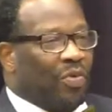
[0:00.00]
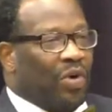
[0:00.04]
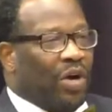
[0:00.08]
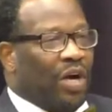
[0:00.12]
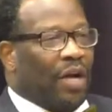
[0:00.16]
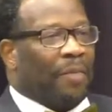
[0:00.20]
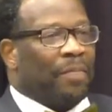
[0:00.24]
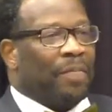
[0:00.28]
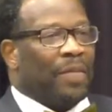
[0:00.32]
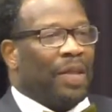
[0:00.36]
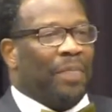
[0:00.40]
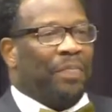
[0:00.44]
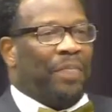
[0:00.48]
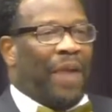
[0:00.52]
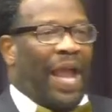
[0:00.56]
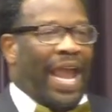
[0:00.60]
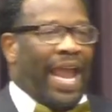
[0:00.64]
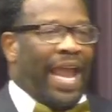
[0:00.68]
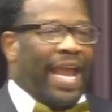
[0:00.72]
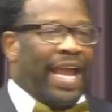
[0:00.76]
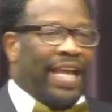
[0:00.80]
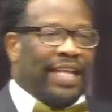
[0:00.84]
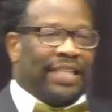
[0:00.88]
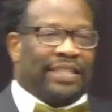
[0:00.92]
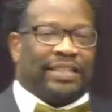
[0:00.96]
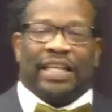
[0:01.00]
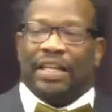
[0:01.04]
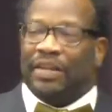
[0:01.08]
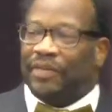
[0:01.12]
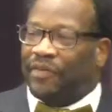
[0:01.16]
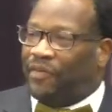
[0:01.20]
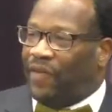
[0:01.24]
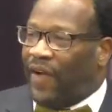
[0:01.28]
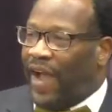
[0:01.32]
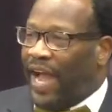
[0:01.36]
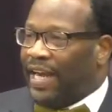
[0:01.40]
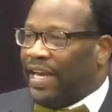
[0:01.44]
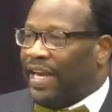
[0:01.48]
what
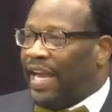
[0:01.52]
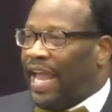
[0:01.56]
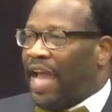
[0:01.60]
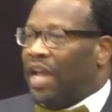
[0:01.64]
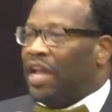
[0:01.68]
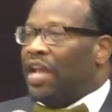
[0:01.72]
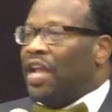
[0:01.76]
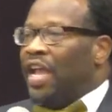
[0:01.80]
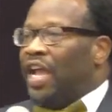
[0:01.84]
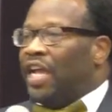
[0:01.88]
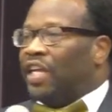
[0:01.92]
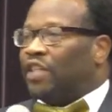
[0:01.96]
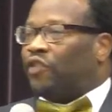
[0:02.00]
past find out.